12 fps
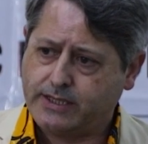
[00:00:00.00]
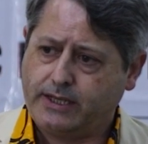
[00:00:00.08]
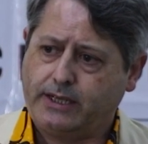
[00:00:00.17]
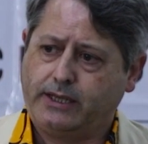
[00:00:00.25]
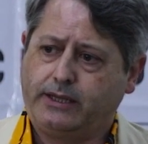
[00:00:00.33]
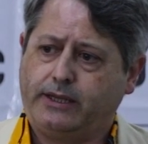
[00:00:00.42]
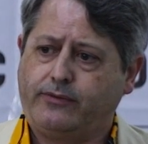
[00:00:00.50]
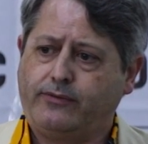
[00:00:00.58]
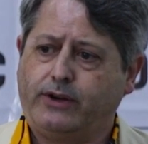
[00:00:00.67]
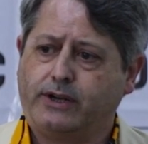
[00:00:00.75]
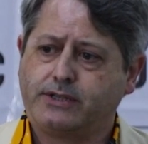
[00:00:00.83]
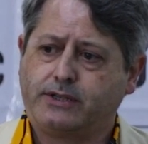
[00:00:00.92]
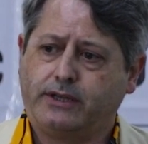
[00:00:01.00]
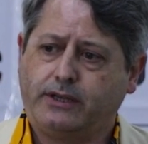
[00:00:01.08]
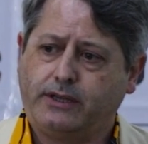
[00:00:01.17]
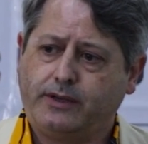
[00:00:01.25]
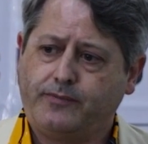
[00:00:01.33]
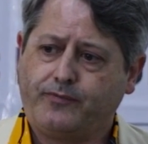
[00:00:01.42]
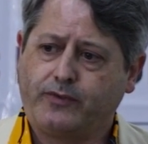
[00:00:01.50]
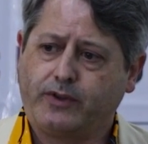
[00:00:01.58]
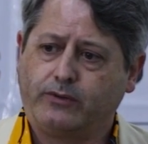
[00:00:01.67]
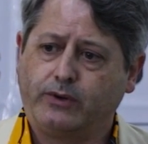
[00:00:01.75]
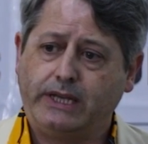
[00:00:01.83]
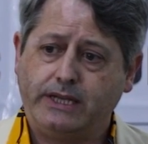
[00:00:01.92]
the first
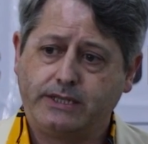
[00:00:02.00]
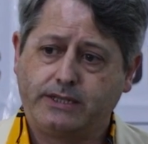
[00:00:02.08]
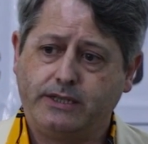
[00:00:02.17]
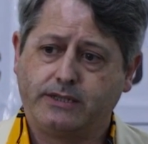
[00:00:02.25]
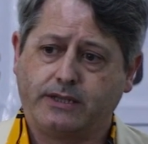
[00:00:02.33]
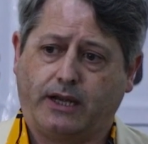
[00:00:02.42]
releases